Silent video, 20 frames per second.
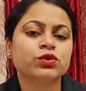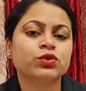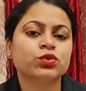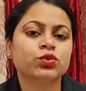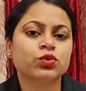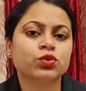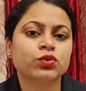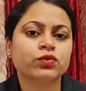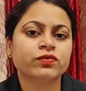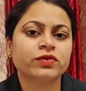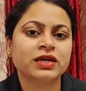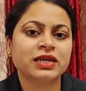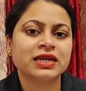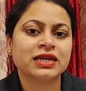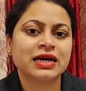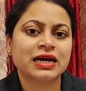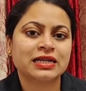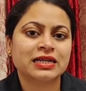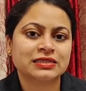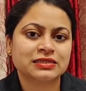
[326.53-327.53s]
who will
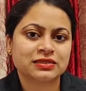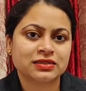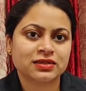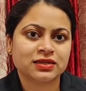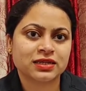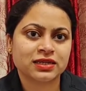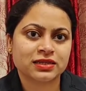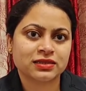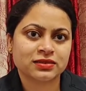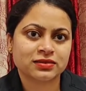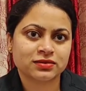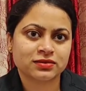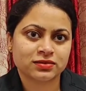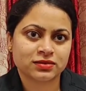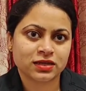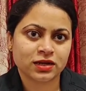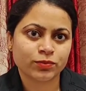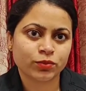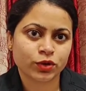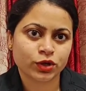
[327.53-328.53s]
answer in the
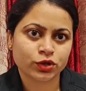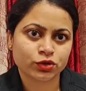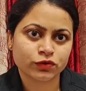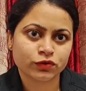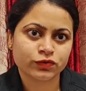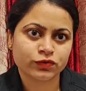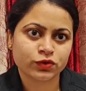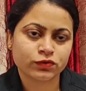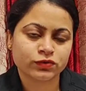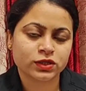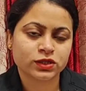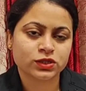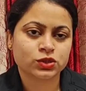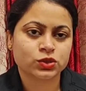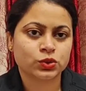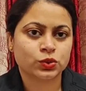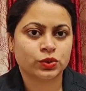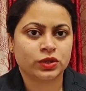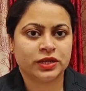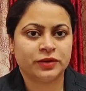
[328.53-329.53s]
point of view of the
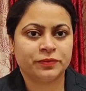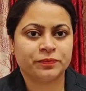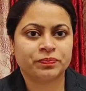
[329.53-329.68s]
story.